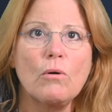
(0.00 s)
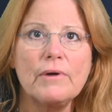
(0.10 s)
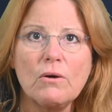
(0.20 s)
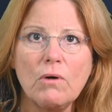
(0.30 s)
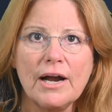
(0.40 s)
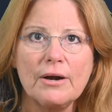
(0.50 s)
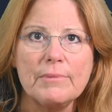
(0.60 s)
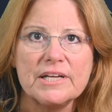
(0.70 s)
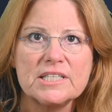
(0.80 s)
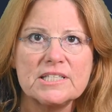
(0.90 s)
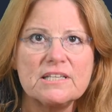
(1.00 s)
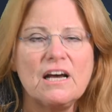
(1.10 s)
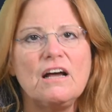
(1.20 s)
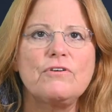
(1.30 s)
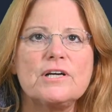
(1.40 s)
requirements.
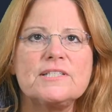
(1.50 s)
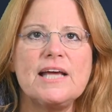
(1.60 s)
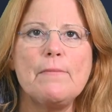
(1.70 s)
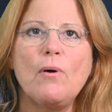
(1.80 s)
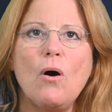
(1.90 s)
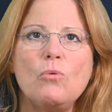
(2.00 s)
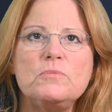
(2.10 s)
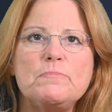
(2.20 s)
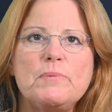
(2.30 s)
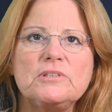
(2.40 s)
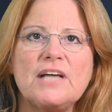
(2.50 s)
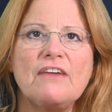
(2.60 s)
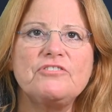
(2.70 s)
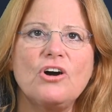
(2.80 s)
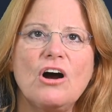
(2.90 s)
For example, homes built
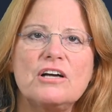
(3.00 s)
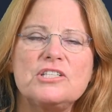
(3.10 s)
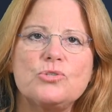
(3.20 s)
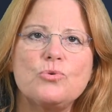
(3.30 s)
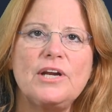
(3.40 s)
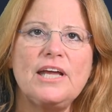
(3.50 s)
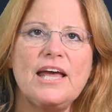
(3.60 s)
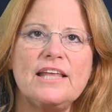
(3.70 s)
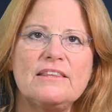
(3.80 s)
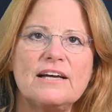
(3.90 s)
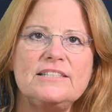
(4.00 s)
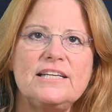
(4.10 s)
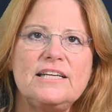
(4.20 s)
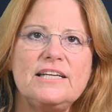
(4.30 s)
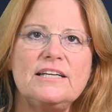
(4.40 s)
after August 28,
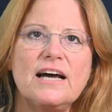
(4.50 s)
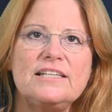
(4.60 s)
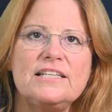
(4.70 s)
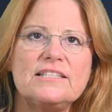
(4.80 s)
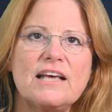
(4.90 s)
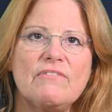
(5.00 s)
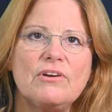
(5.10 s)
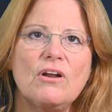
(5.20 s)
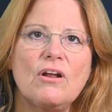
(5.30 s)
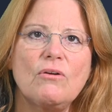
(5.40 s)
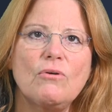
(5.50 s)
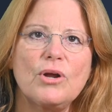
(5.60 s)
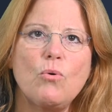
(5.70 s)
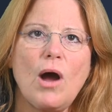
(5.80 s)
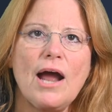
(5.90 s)
1997
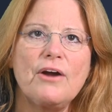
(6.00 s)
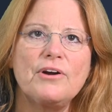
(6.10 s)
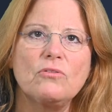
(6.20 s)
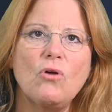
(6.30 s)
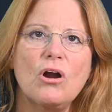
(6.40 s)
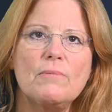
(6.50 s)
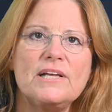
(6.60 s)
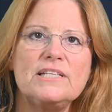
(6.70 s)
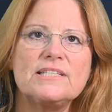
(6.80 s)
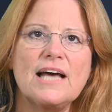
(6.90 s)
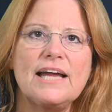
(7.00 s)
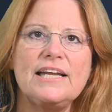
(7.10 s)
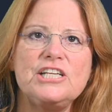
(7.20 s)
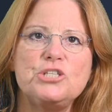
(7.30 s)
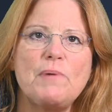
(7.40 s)
require an alarm inside
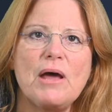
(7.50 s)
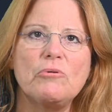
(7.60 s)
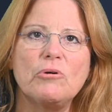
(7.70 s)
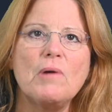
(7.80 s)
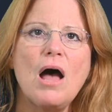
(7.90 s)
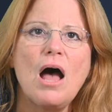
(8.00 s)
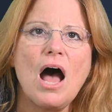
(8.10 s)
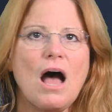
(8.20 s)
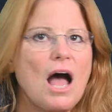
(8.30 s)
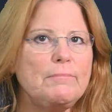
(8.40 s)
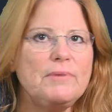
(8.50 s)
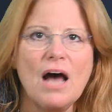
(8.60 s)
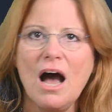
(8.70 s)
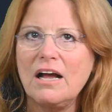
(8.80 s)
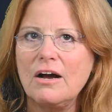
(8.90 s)
each bedroom. I'm
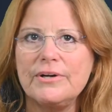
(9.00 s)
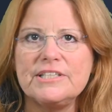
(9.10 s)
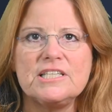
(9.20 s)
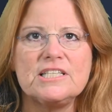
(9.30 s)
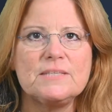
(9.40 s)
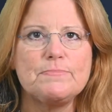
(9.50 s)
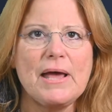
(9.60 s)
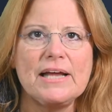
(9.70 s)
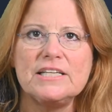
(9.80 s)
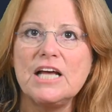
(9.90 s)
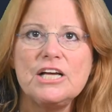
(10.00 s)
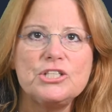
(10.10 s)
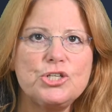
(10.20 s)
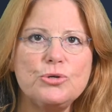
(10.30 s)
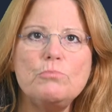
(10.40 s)
not going to spend
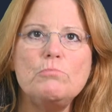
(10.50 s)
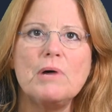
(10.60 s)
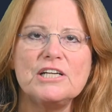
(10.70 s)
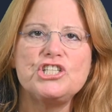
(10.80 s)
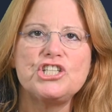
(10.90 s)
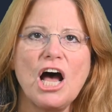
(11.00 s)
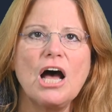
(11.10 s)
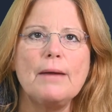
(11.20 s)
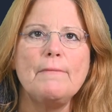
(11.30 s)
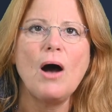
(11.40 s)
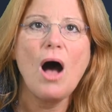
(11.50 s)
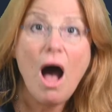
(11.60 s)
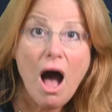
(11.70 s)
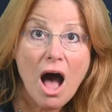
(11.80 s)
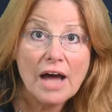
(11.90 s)
too much time
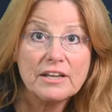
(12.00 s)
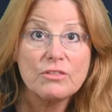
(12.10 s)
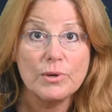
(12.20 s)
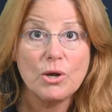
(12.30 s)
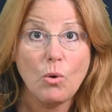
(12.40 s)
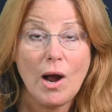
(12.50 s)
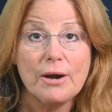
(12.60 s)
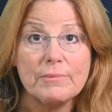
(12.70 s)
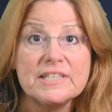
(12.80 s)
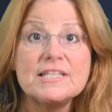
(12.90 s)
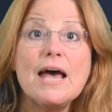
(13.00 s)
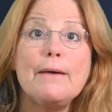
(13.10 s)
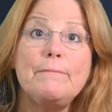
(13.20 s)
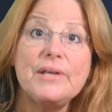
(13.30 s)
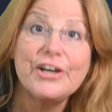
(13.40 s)
on the requirements
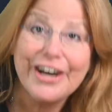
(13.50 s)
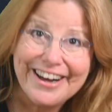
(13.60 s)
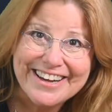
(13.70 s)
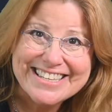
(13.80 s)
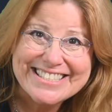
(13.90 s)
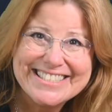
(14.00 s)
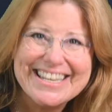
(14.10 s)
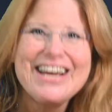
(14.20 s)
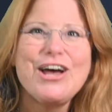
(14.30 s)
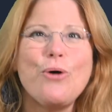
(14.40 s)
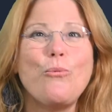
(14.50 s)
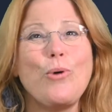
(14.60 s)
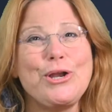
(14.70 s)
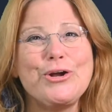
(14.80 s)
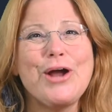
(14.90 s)
because
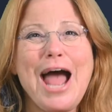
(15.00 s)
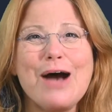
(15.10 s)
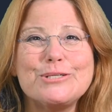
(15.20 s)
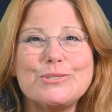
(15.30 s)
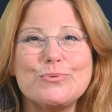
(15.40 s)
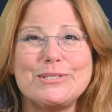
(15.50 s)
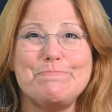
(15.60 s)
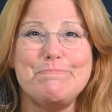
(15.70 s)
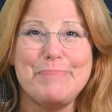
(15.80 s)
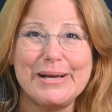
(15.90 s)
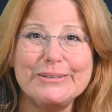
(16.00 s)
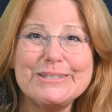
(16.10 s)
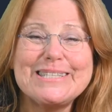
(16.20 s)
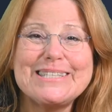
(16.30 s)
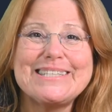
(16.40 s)
when your house was built,